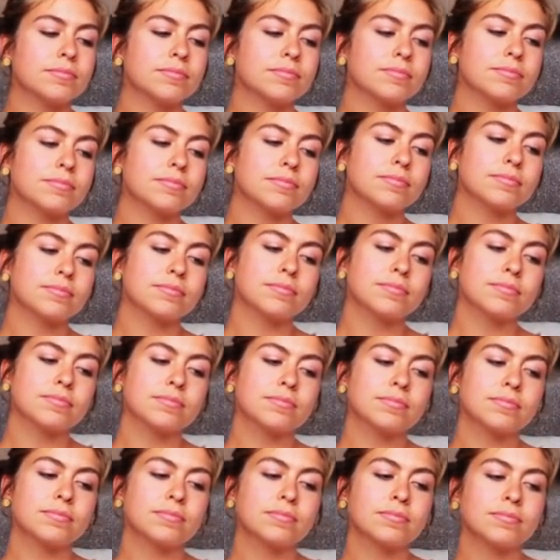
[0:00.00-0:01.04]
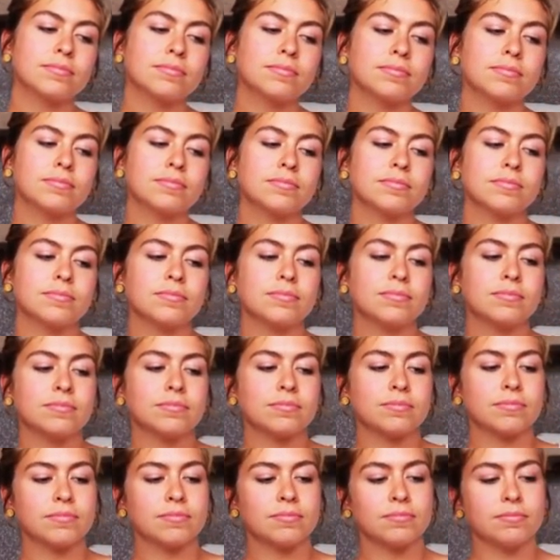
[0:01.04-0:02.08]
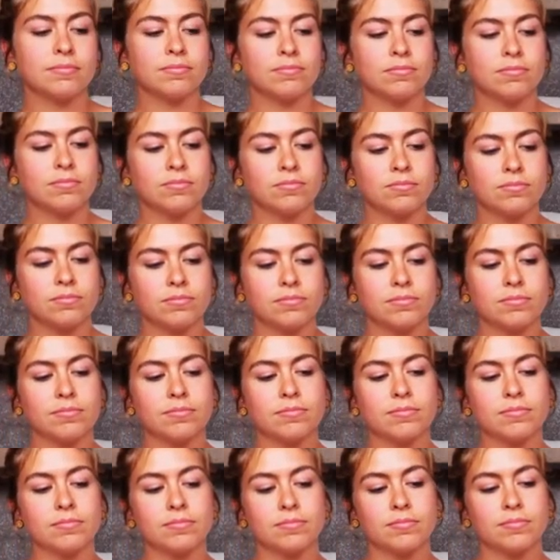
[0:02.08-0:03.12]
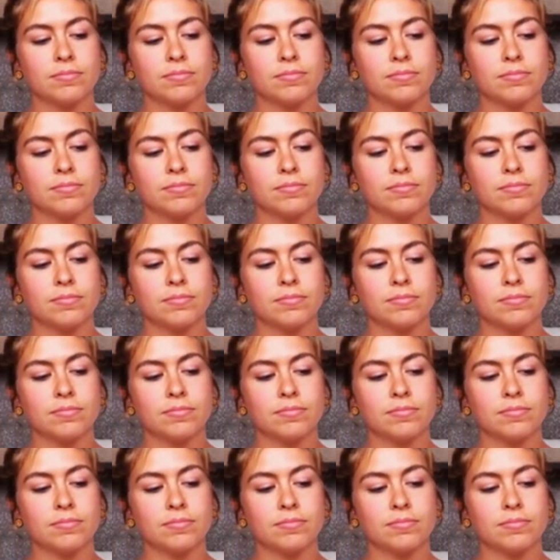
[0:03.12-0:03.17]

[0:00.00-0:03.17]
[no speech]